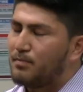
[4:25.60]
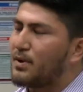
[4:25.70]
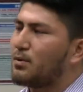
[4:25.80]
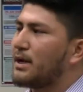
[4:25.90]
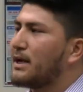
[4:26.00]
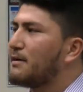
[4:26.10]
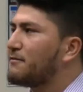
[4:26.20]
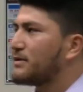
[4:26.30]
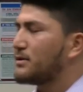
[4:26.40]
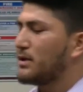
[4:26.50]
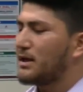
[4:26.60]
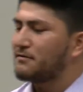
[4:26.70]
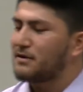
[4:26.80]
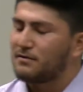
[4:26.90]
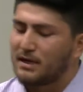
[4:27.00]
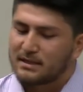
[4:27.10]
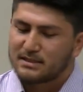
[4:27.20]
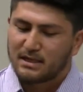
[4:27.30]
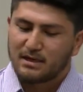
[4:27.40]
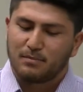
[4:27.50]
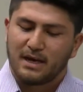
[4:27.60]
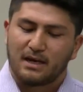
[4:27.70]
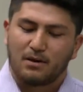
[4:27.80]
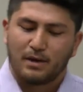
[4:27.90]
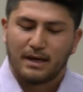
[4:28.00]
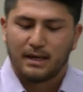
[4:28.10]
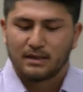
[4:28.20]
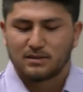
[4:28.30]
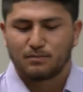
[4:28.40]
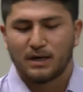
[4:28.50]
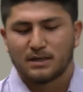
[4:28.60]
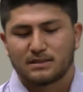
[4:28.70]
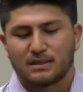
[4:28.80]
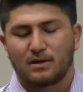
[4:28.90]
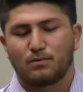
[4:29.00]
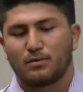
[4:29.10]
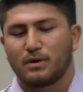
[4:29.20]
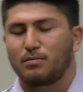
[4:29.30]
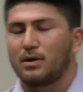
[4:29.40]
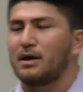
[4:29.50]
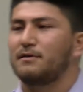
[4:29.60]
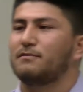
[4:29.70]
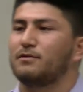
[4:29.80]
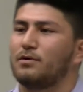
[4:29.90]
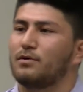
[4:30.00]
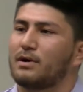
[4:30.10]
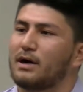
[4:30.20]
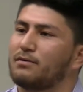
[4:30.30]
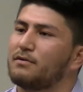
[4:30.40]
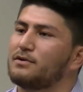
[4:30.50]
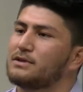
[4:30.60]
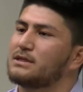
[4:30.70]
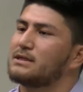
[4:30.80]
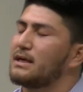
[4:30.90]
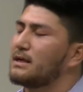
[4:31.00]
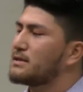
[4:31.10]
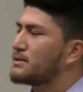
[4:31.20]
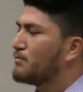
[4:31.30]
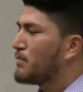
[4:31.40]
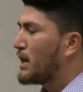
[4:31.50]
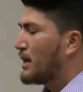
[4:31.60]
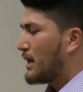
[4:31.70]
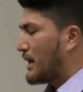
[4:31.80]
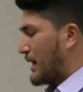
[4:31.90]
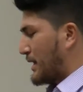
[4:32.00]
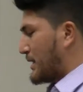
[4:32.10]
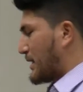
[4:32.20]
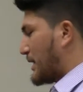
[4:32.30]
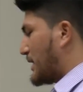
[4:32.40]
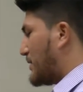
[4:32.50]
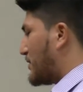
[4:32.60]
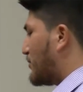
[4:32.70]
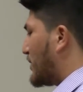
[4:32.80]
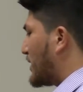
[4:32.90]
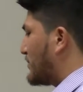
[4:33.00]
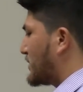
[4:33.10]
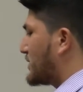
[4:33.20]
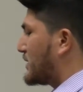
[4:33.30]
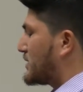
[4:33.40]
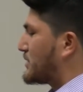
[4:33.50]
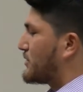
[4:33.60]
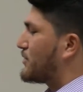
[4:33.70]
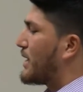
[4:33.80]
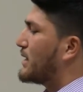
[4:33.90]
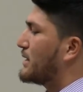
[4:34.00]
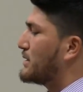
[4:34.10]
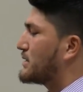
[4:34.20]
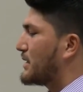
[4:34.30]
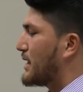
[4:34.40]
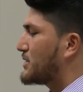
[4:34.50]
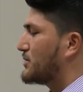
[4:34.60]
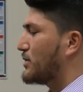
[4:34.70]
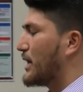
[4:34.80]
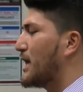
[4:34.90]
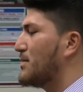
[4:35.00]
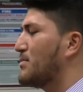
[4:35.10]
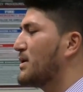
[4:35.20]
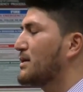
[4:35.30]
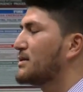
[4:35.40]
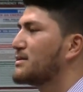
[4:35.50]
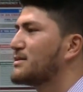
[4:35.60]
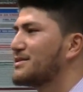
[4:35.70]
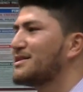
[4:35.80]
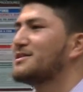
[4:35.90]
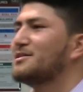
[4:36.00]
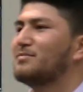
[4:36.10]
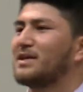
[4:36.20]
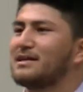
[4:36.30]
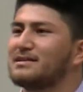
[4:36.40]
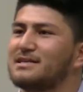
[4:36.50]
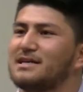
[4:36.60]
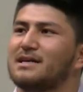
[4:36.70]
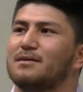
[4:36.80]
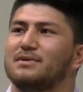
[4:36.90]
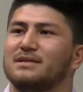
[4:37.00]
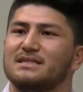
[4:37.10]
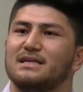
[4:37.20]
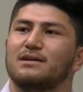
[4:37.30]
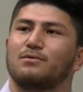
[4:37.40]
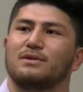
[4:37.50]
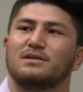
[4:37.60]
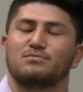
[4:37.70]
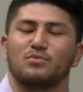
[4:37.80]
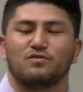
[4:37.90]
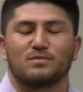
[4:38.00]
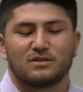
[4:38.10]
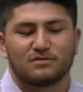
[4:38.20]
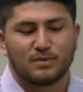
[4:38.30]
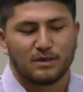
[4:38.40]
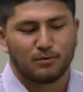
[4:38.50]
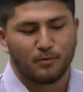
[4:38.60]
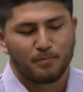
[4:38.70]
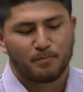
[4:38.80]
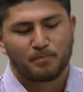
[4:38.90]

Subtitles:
But we left Afghanistan and made our way to Pakistan, where we applied for refugee status. And herein begins this great international game, this system that is set up in dealing with this movement of people.